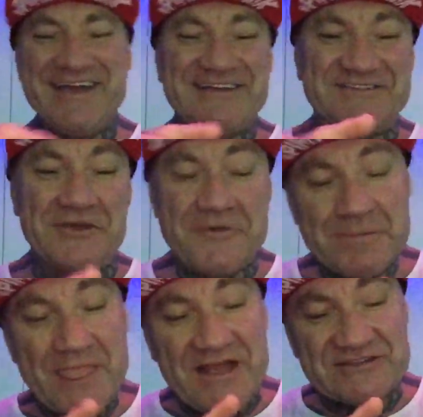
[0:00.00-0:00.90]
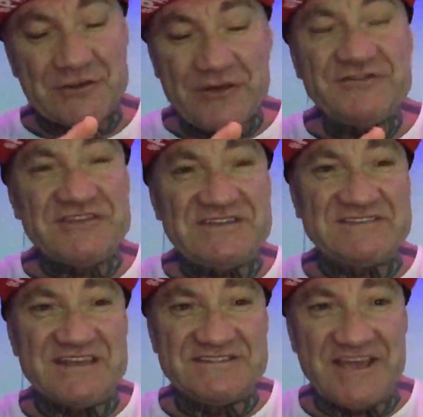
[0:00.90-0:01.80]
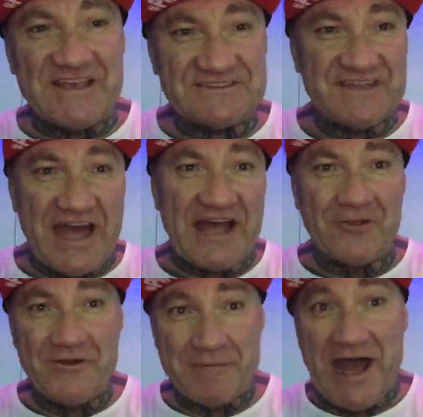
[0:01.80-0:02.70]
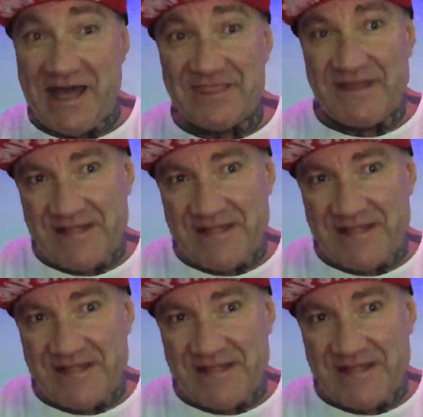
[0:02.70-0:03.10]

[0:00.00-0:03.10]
So if she says yes to haloi baht,